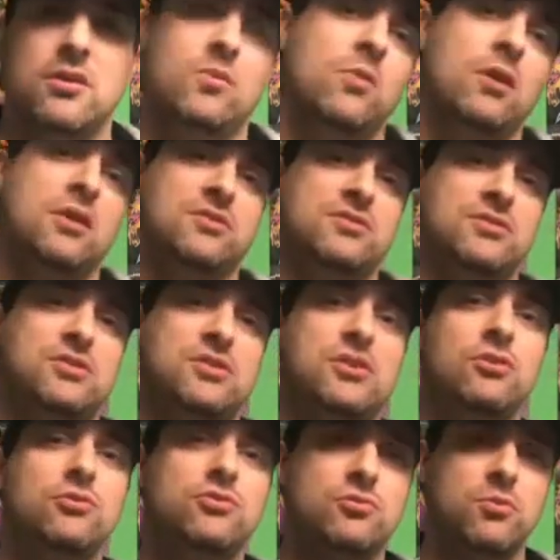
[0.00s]
Well, it's this
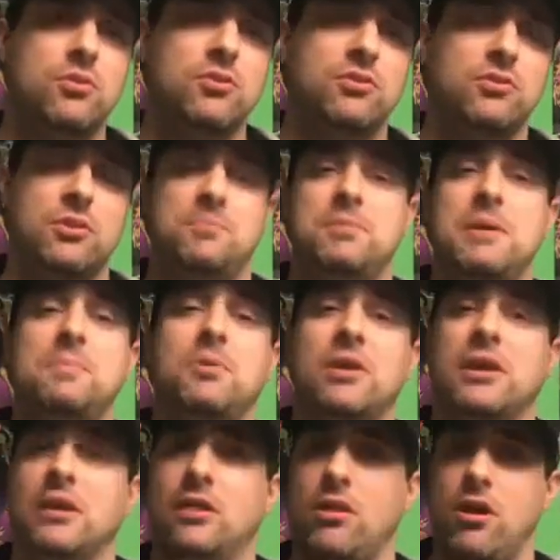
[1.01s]
huge world and people
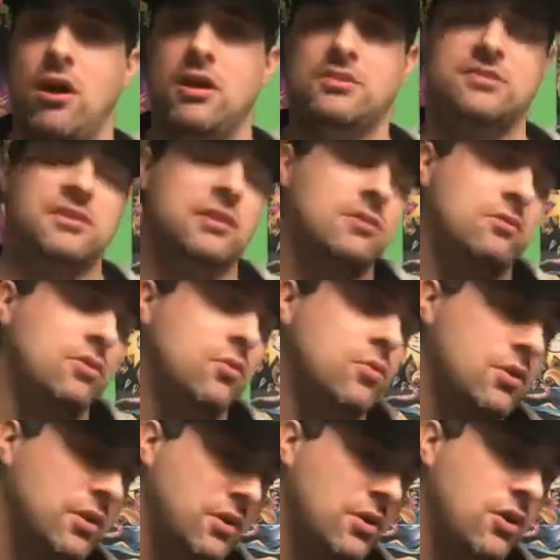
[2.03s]
get lost and they don't know
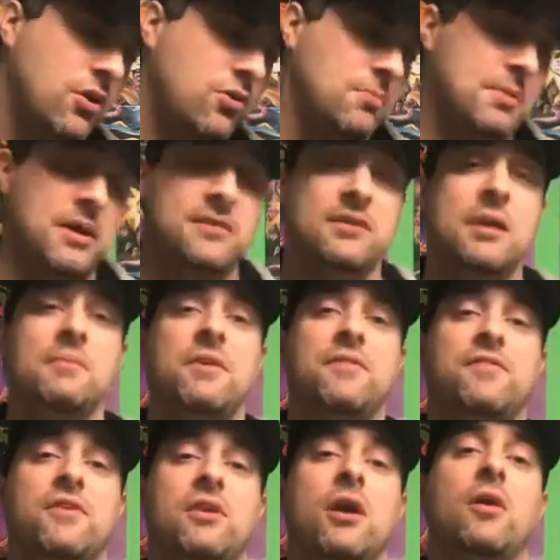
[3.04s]
where to go, and by the time they
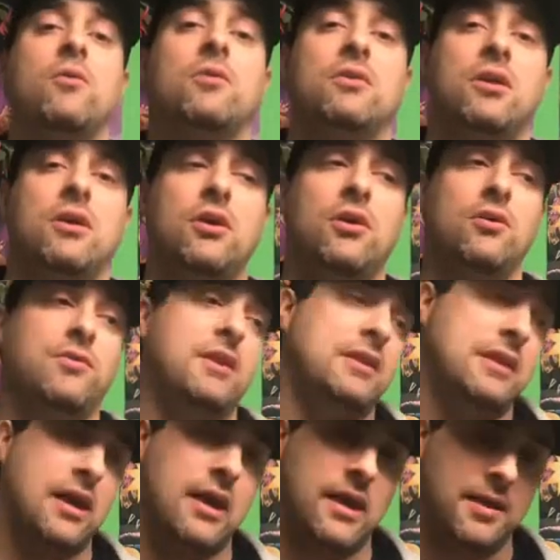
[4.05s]
figure out where to go, they
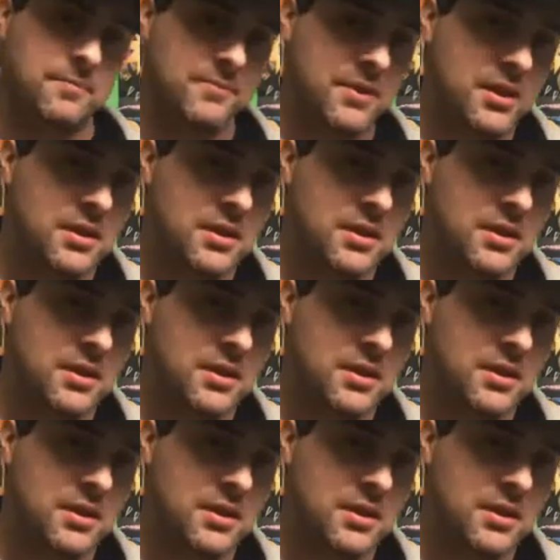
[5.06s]
die.